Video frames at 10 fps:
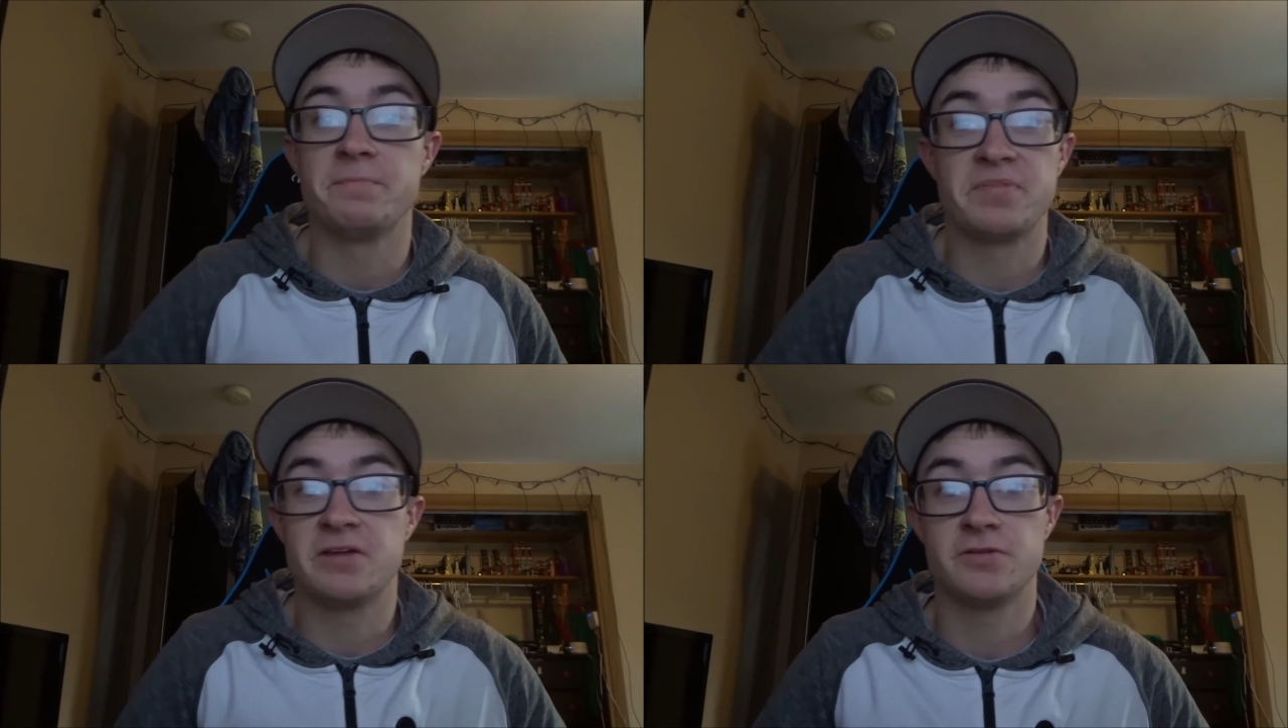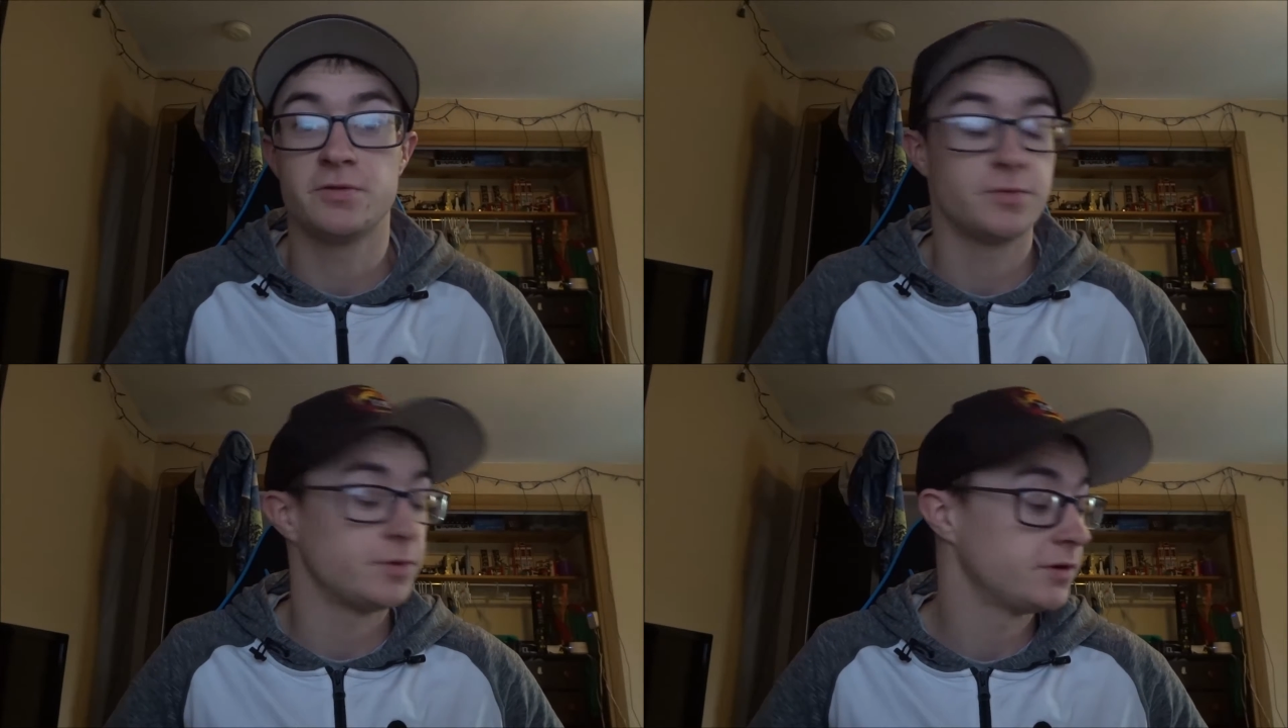and it still
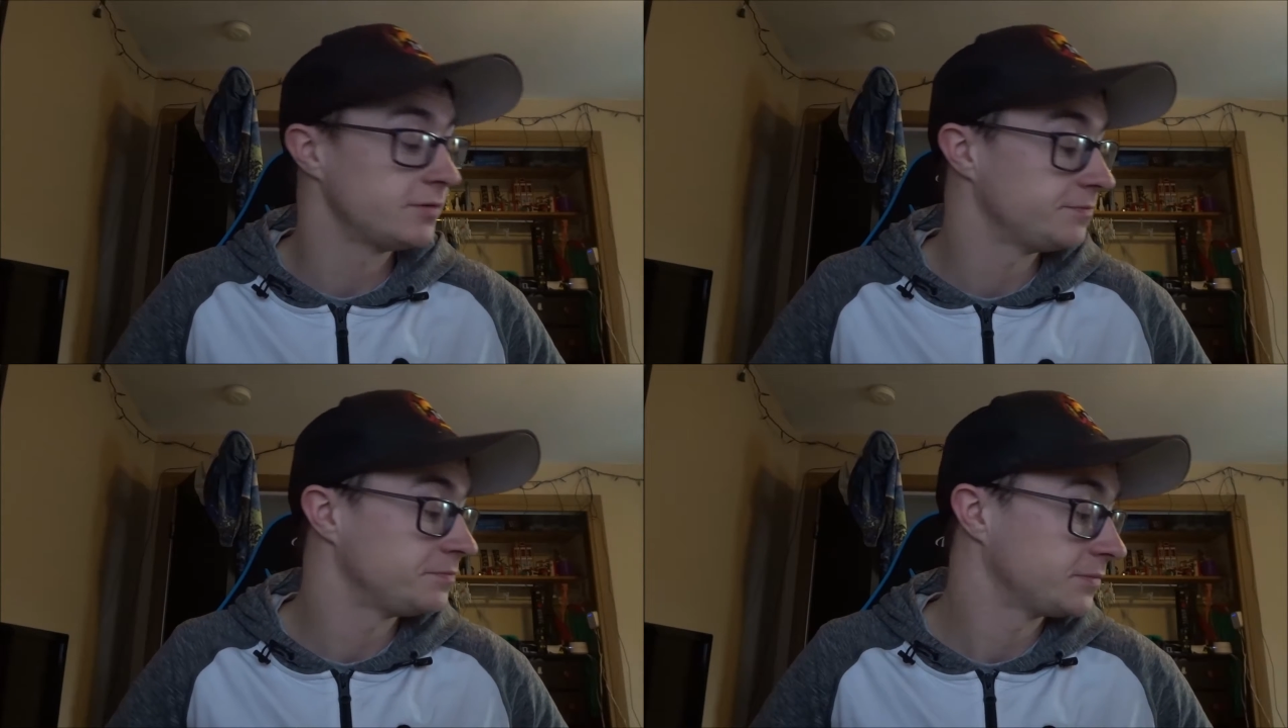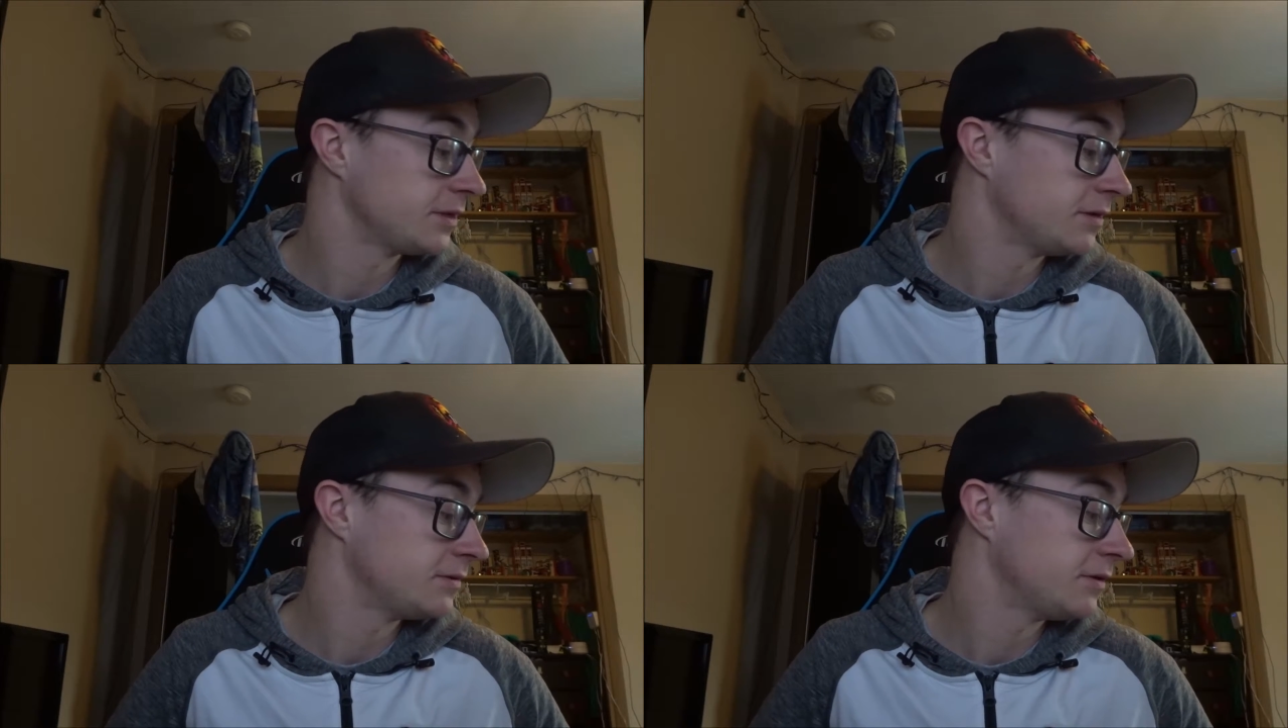didn't work.
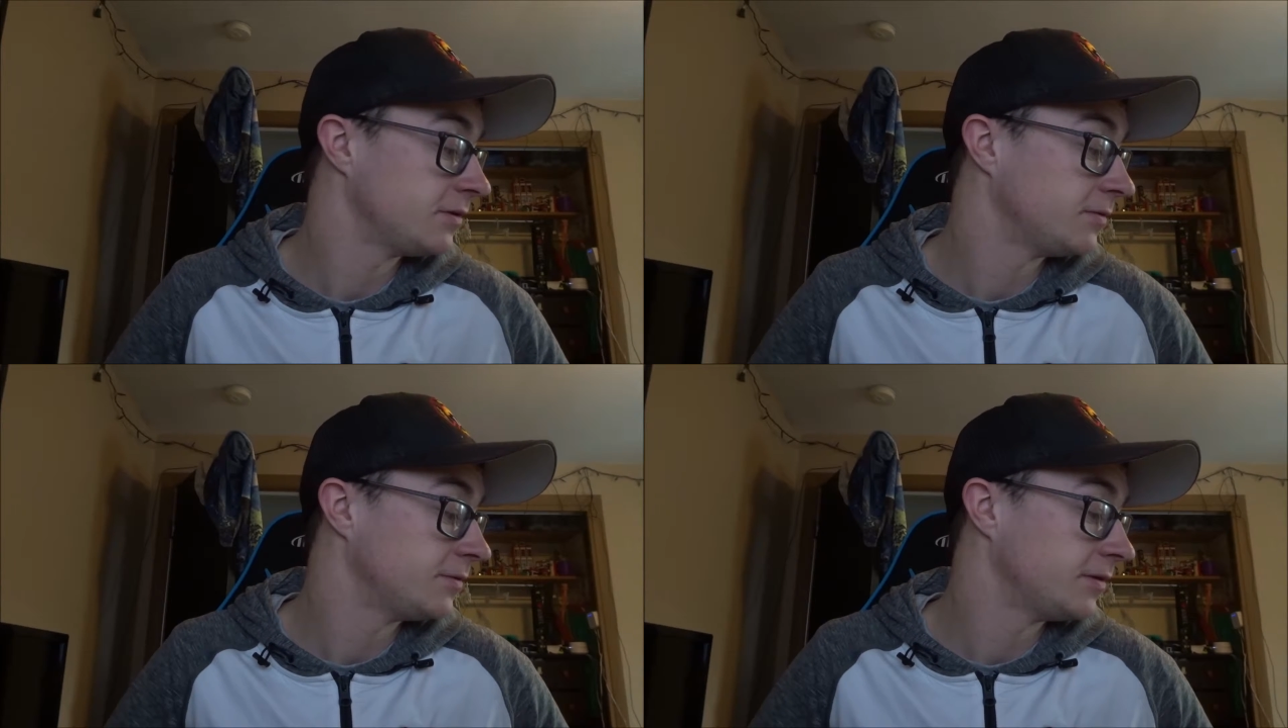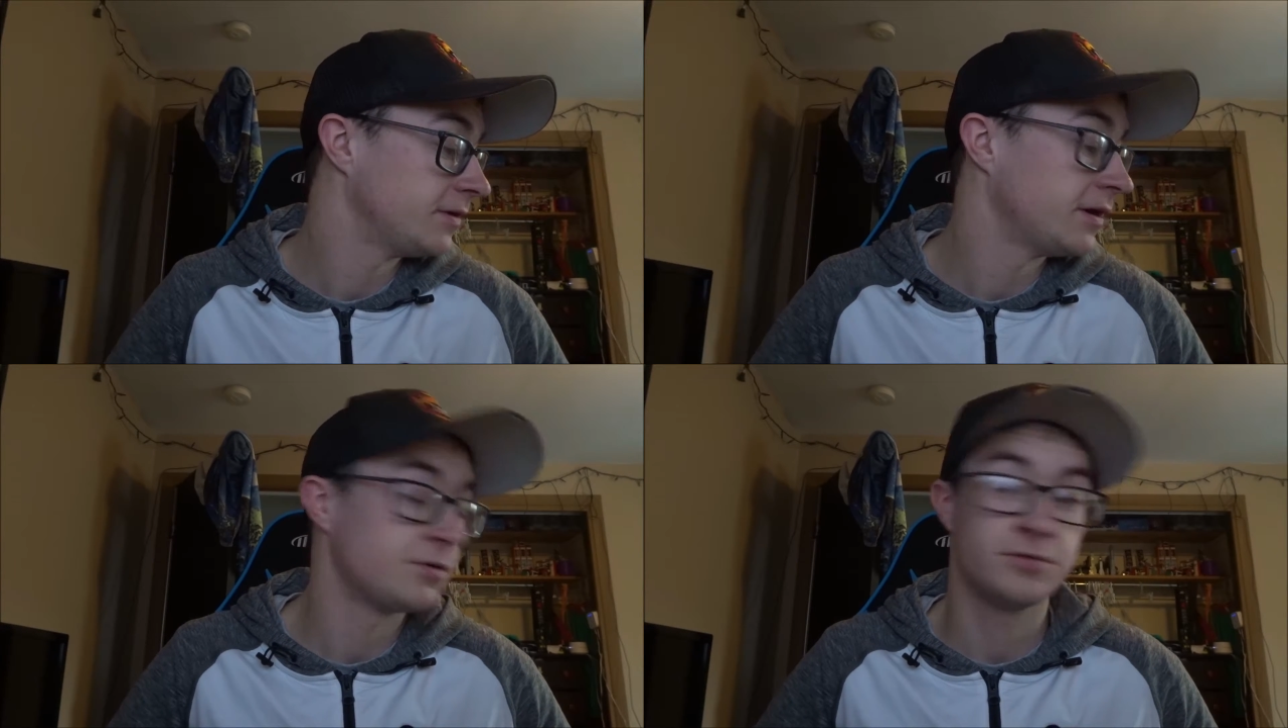So
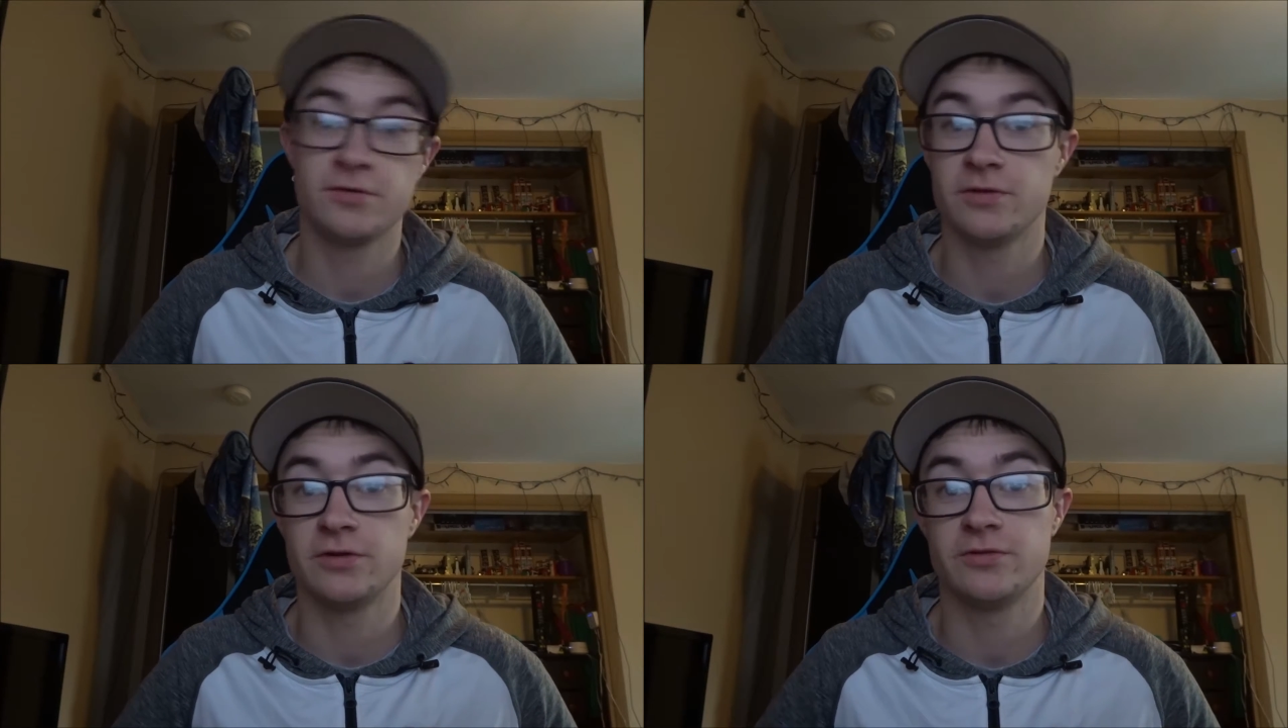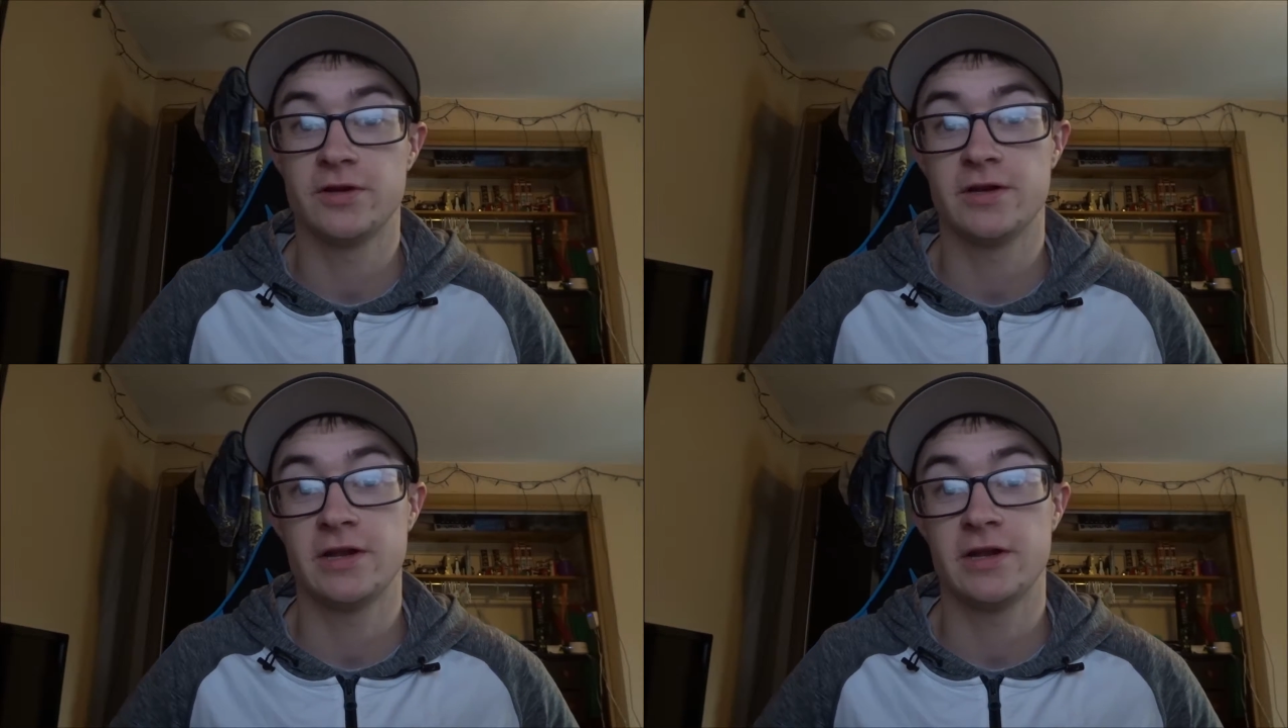I was really frustrated and